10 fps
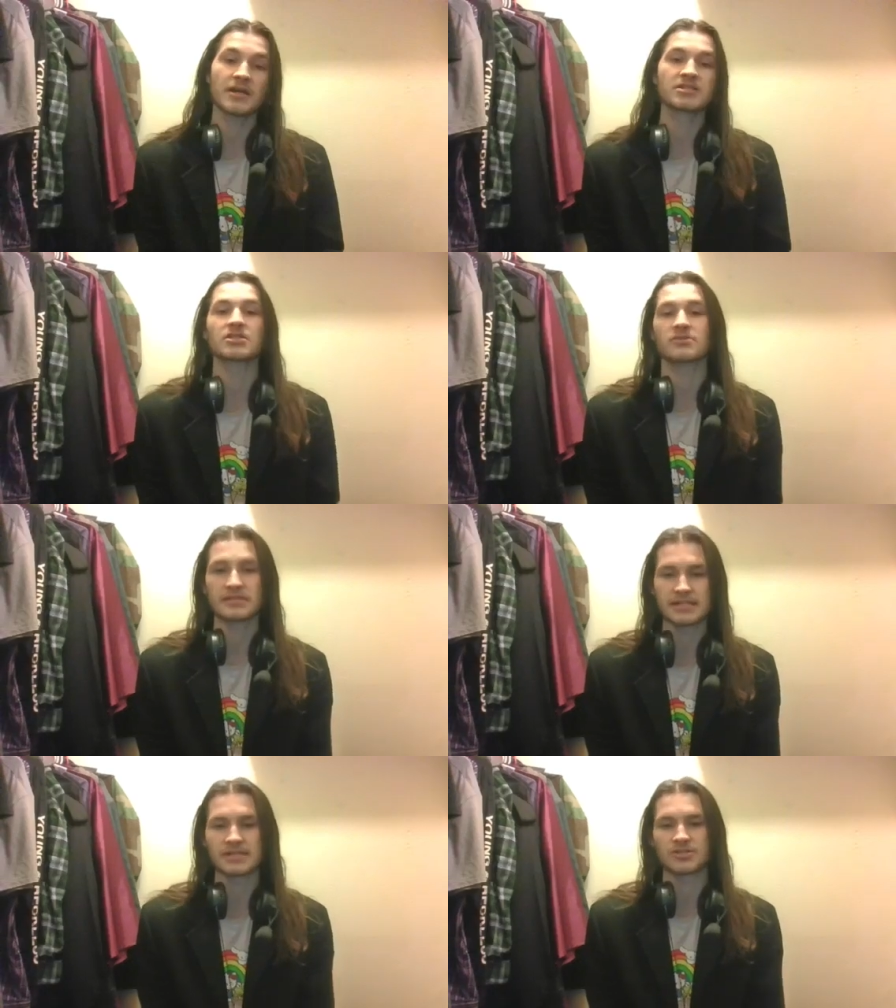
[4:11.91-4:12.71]

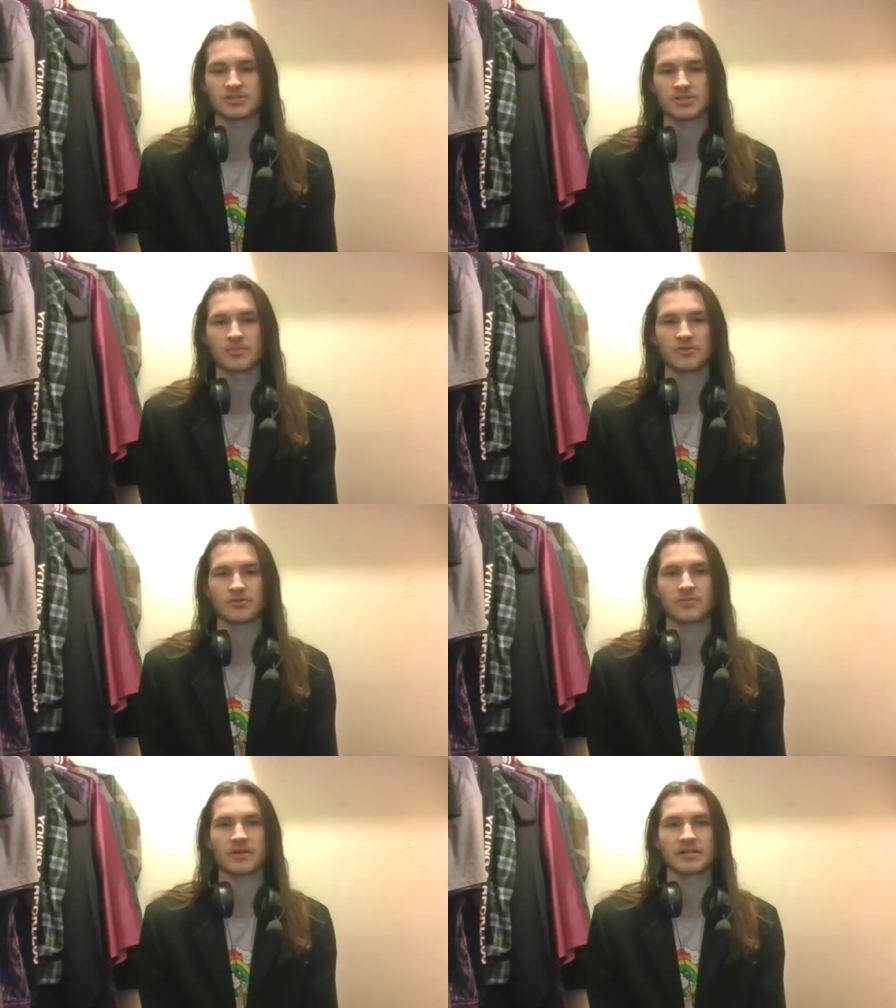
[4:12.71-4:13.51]
basically teaches the
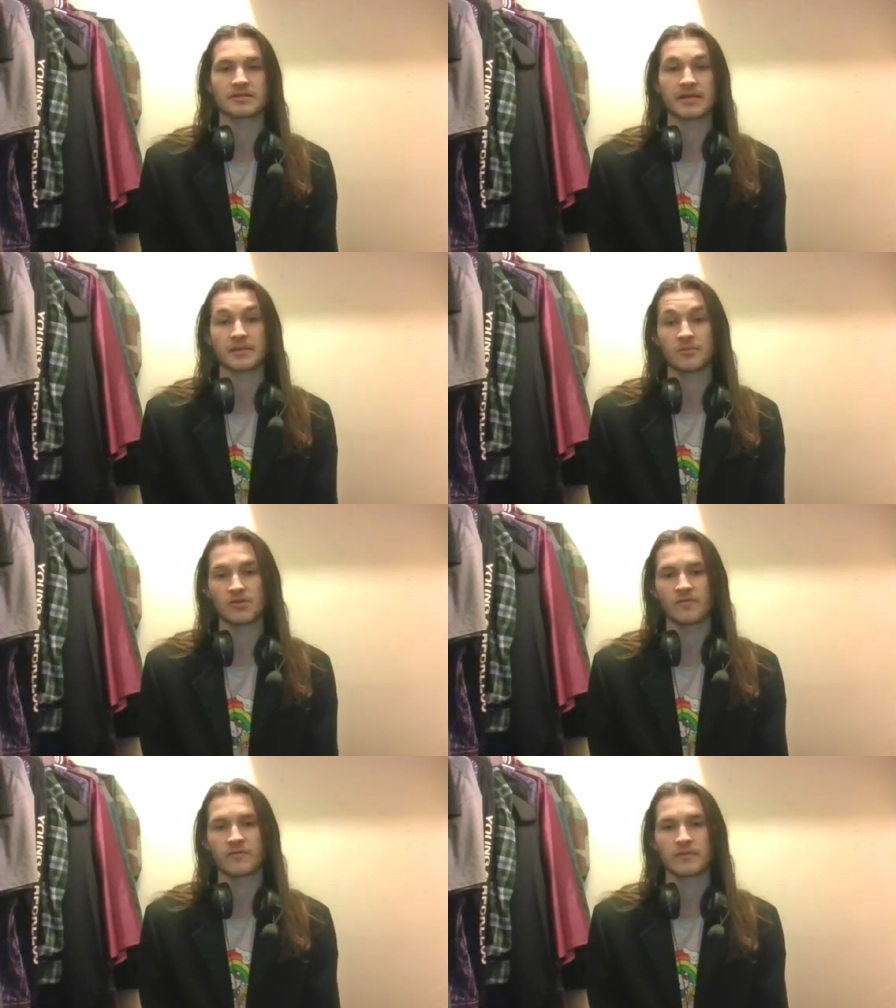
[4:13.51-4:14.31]
Pokemon a
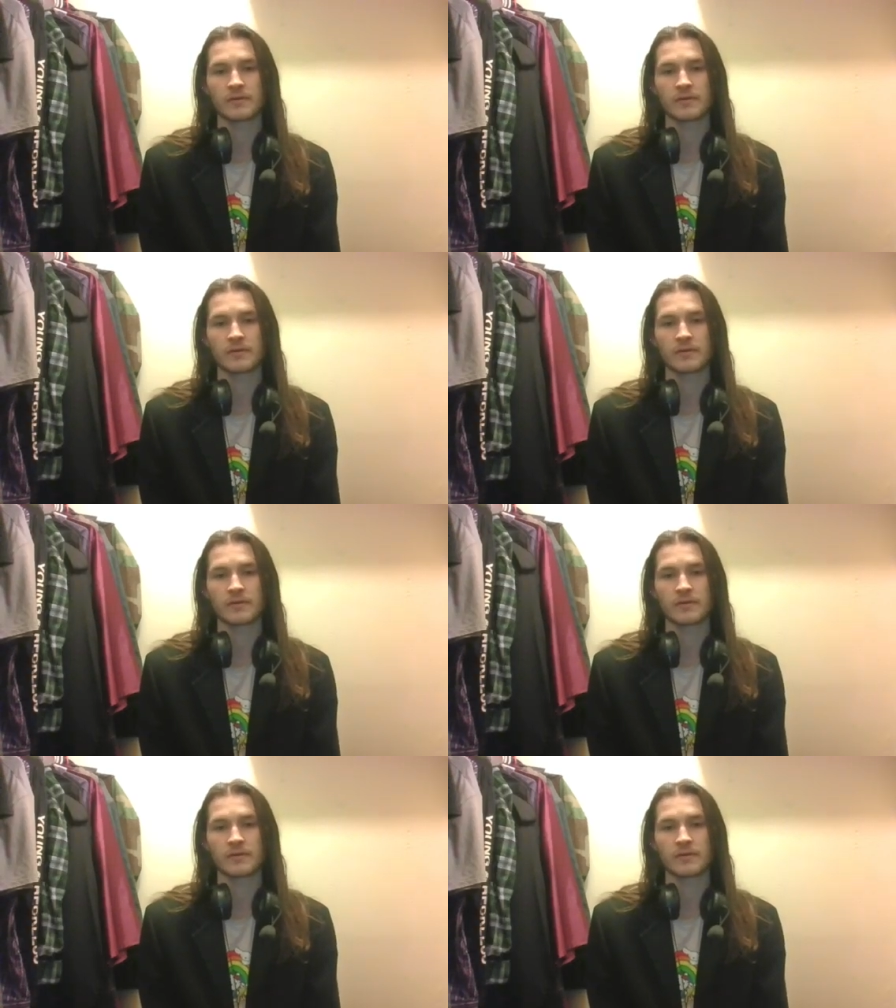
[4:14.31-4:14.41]
move.